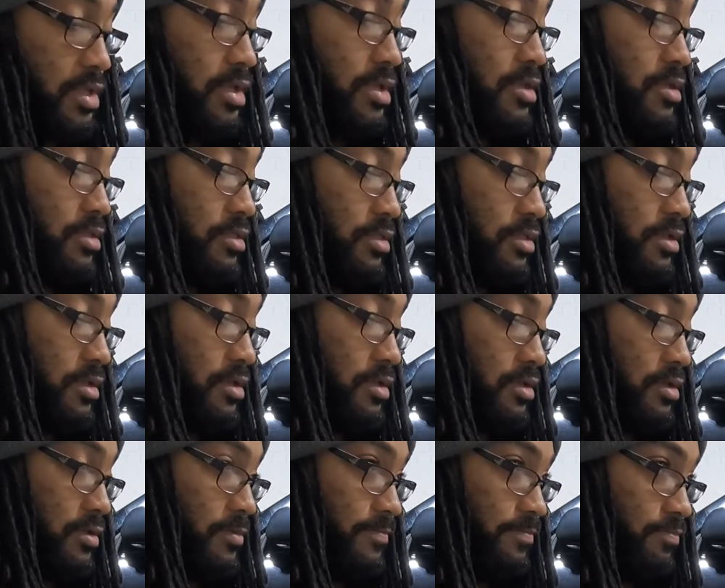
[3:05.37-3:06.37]

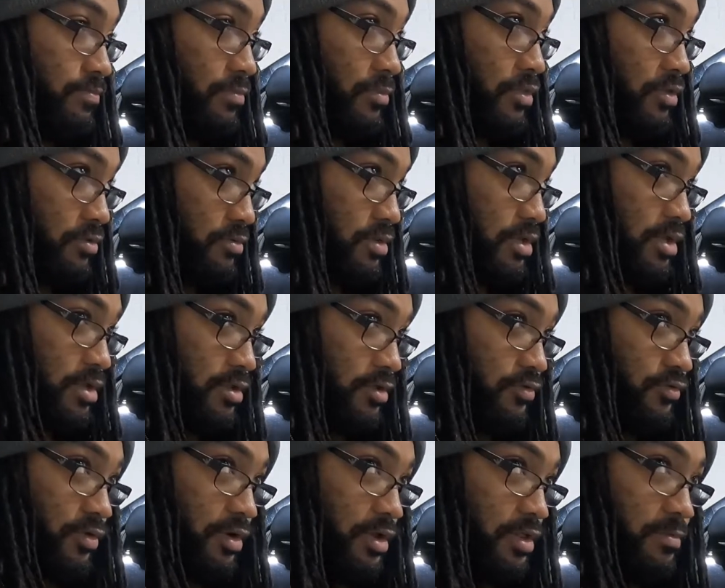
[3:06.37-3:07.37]
need a
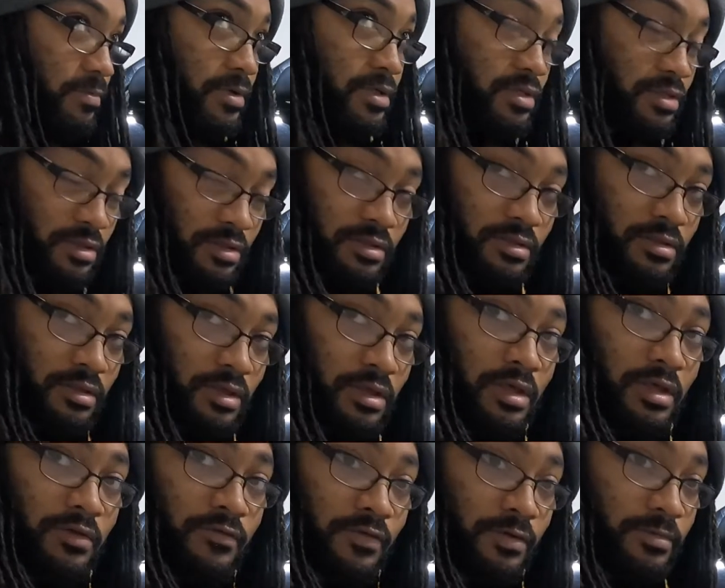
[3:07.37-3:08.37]
transmission
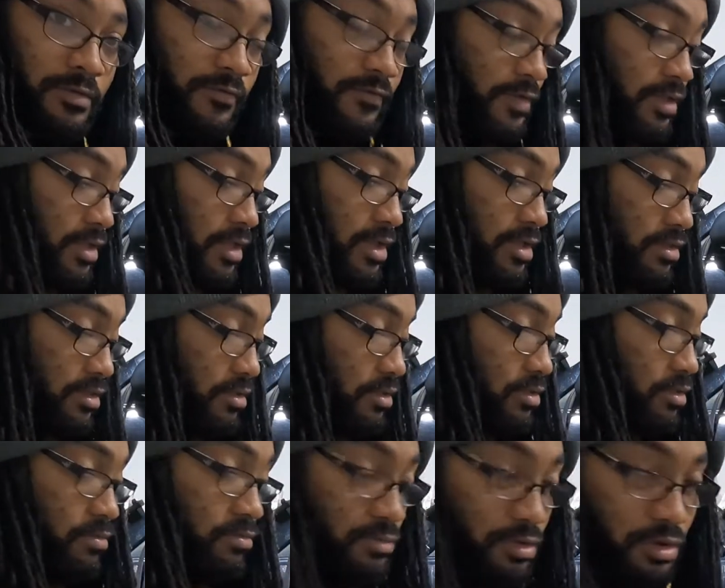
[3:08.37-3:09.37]
from the V8 to